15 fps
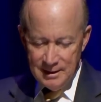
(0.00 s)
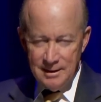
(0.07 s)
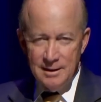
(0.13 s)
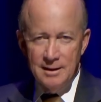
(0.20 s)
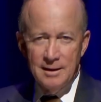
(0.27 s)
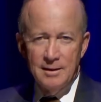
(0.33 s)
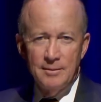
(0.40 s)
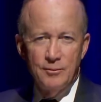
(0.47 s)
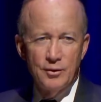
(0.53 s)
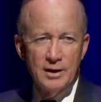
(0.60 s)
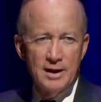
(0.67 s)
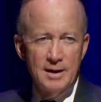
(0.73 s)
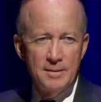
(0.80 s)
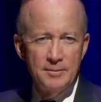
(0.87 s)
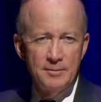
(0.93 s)
When
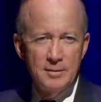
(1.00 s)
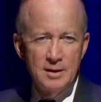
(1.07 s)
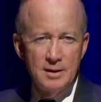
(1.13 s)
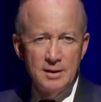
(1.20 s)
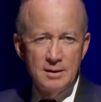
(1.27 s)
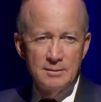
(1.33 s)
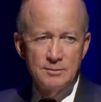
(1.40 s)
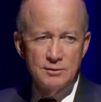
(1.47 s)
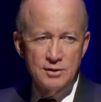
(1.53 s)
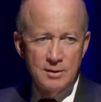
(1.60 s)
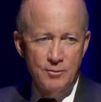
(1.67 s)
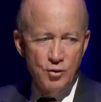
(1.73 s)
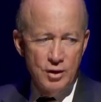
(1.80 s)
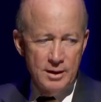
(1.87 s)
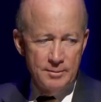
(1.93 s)
I
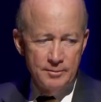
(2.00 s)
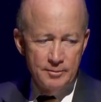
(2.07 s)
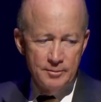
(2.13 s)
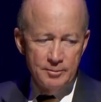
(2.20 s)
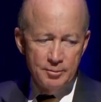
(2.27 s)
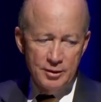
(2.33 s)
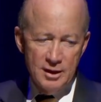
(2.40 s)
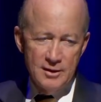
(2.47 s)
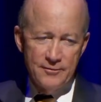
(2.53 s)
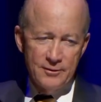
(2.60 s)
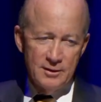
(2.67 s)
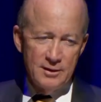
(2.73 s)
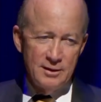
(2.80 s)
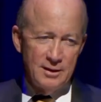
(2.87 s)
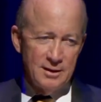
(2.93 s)
somewhat
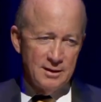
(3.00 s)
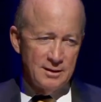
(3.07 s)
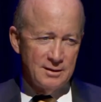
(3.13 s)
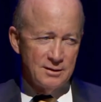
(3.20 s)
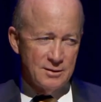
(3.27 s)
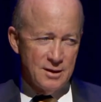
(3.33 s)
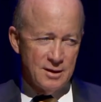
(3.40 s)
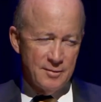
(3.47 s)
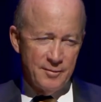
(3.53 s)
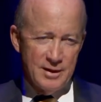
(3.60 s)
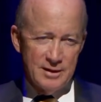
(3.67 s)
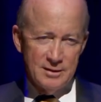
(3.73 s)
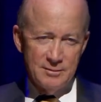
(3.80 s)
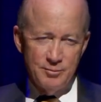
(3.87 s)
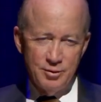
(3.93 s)
playfully talk
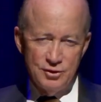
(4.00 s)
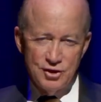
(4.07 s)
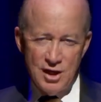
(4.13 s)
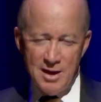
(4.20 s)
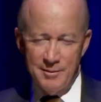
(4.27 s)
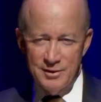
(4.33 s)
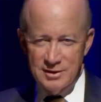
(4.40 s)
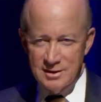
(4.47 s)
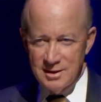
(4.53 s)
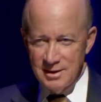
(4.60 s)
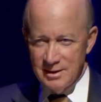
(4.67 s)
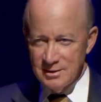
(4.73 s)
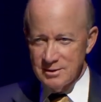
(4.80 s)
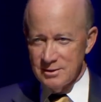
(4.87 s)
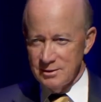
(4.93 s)
about the pajamas
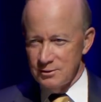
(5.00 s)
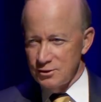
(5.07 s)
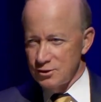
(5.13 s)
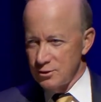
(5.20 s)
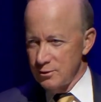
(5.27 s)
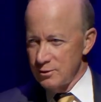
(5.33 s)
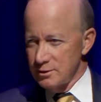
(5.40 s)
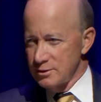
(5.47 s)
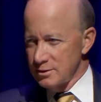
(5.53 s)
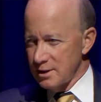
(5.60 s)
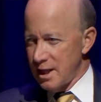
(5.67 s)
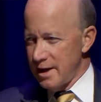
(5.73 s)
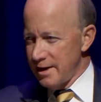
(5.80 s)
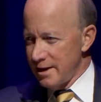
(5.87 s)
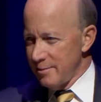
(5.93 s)
test and show the
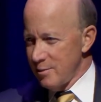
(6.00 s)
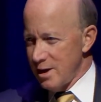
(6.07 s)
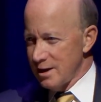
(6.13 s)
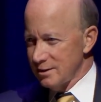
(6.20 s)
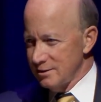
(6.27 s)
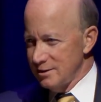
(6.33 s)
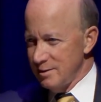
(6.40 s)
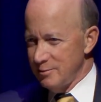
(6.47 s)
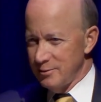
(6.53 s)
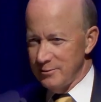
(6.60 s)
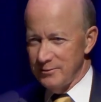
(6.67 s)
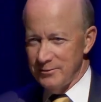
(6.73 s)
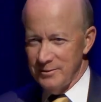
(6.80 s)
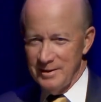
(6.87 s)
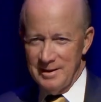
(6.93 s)
slide I mocked up
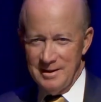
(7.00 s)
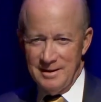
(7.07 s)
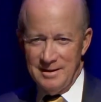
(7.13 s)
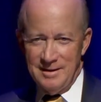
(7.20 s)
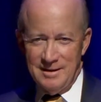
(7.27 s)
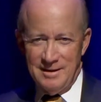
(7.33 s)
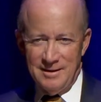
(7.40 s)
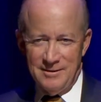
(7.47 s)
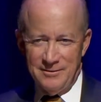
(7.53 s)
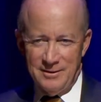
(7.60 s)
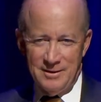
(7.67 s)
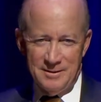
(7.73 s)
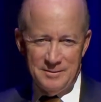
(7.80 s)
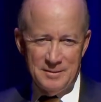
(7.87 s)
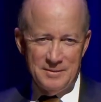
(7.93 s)
of a
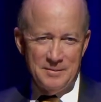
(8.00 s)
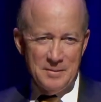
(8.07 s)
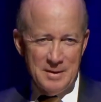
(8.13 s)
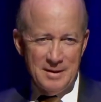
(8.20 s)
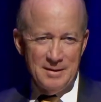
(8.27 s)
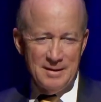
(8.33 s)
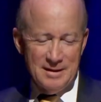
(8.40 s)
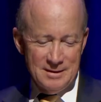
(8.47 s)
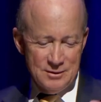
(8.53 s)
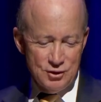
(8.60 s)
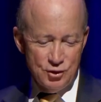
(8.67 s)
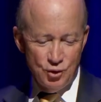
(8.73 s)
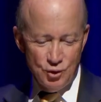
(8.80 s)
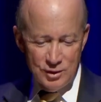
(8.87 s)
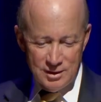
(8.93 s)

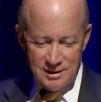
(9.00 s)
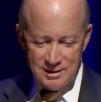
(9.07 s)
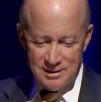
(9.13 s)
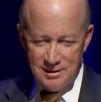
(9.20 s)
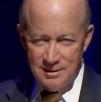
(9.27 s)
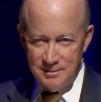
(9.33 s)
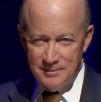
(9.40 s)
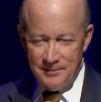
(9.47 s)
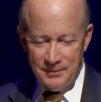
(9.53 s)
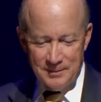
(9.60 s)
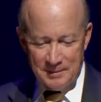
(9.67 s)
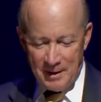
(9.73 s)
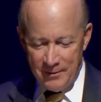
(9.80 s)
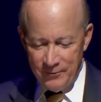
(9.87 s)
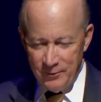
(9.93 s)
student
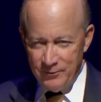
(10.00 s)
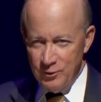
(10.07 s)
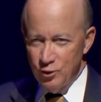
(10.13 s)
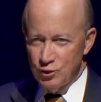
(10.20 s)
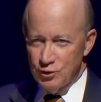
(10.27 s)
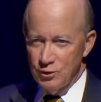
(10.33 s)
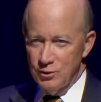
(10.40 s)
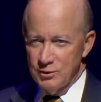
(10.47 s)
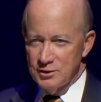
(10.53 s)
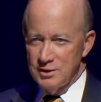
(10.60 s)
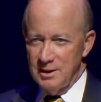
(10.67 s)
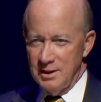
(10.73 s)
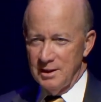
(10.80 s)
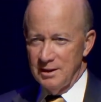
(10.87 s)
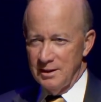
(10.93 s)
of the future
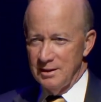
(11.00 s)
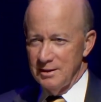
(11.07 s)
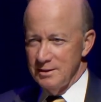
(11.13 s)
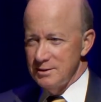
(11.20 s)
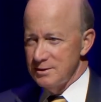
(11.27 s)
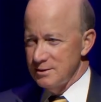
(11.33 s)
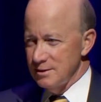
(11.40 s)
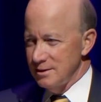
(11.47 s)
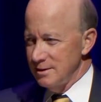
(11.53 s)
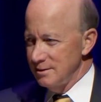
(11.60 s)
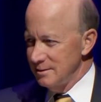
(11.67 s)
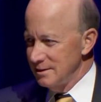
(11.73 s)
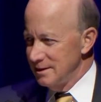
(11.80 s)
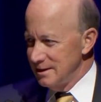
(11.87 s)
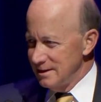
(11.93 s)
sitting in his
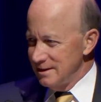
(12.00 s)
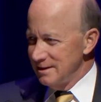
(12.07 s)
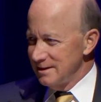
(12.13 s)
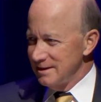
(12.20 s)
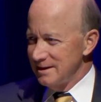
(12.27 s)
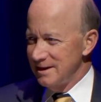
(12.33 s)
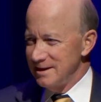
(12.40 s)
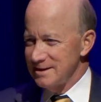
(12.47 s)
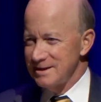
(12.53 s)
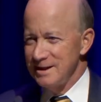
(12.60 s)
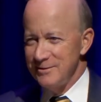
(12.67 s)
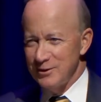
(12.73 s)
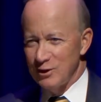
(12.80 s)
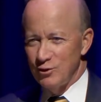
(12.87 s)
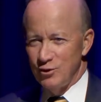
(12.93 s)

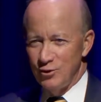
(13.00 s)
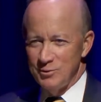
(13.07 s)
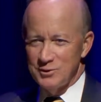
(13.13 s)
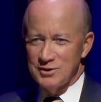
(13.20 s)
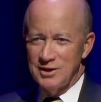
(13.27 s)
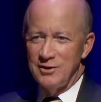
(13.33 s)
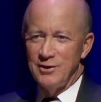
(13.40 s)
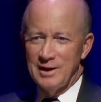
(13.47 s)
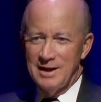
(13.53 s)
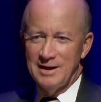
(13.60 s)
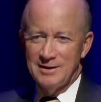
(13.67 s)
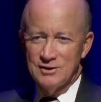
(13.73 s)
living room staring at